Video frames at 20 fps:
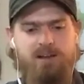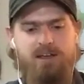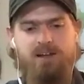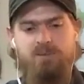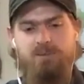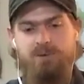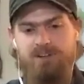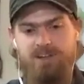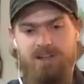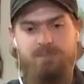
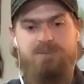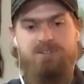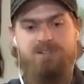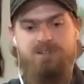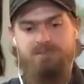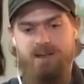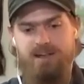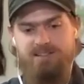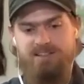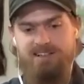
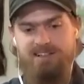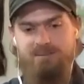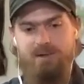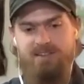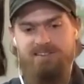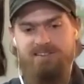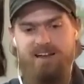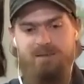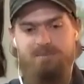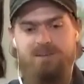redemption. Basically, by
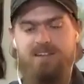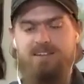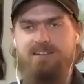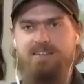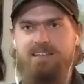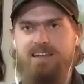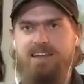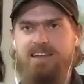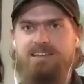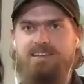the time you get to
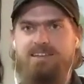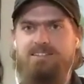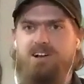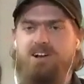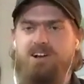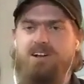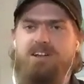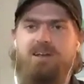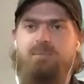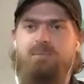the end, it's
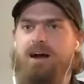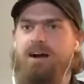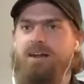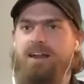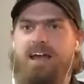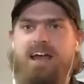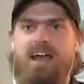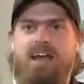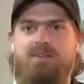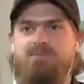talking about
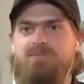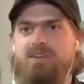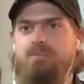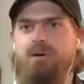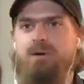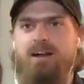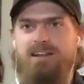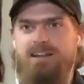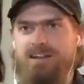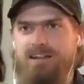
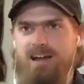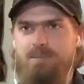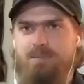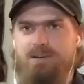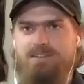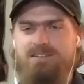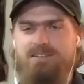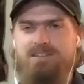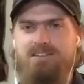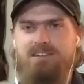everybody
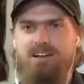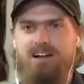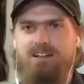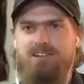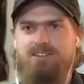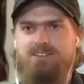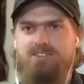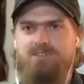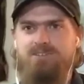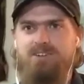coming to the
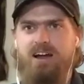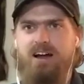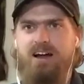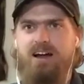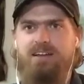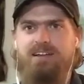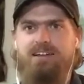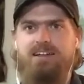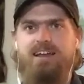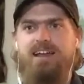knowledge of God,
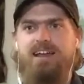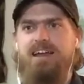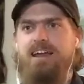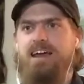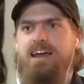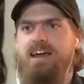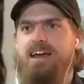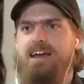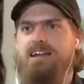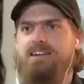
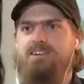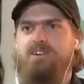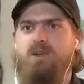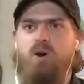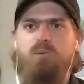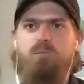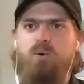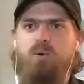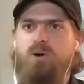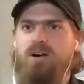and
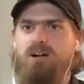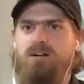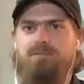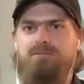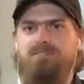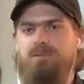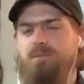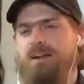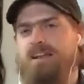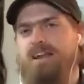no more
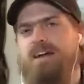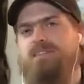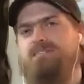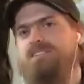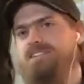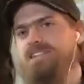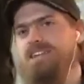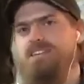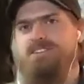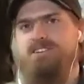somebody having
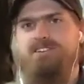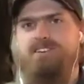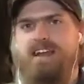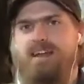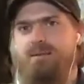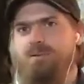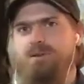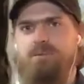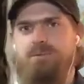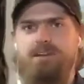to teach their
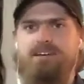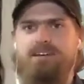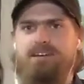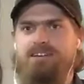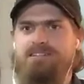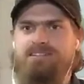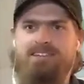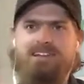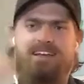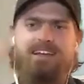neighbor,
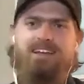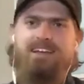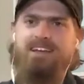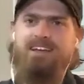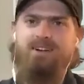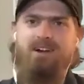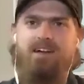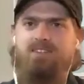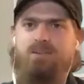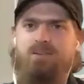because
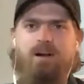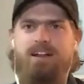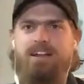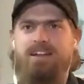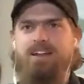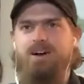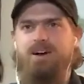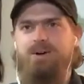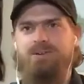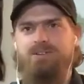everybody
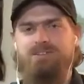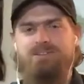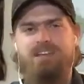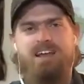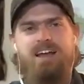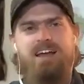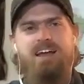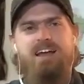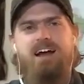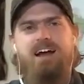knows.
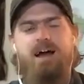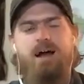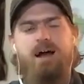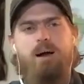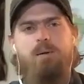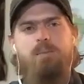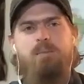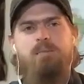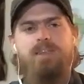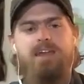
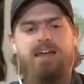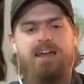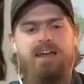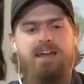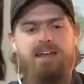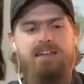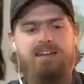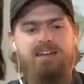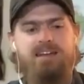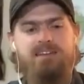And
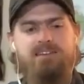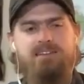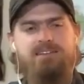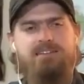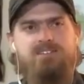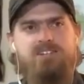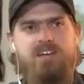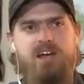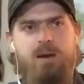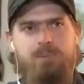in
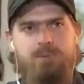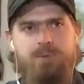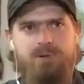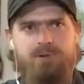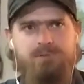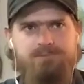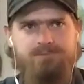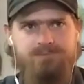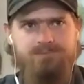this chapter,